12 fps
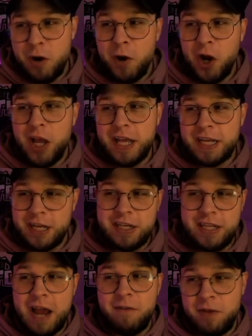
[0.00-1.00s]
it could
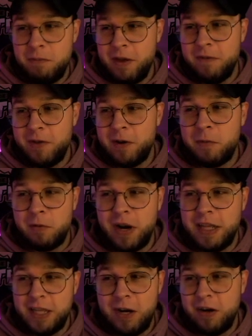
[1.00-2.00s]
definitely be available
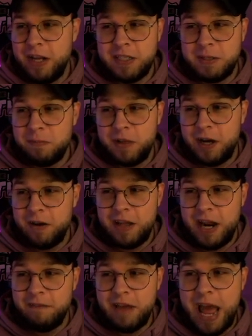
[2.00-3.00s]
right there. And he's a player that
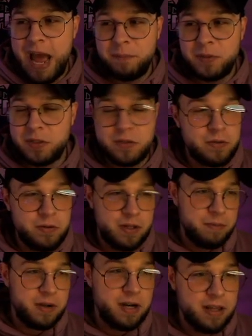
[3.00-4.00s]
I've
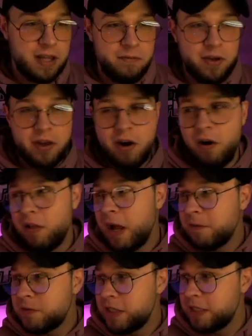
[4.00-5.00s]
absolutely been in love with all
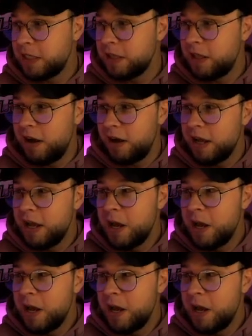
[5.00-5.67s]
off season long.